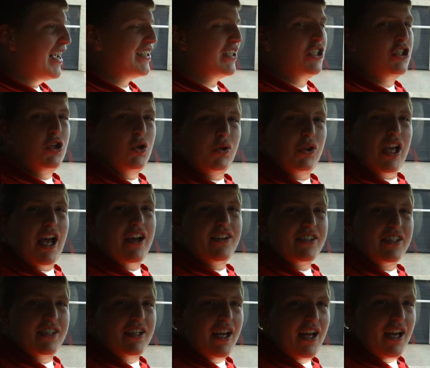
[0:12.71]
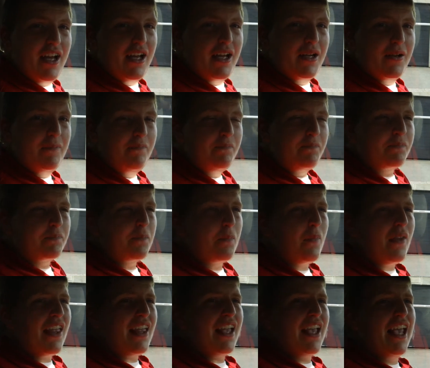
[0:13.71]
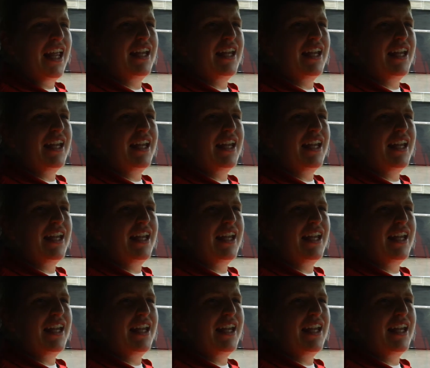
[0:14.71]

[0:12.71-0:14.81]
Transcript: It's a 2009.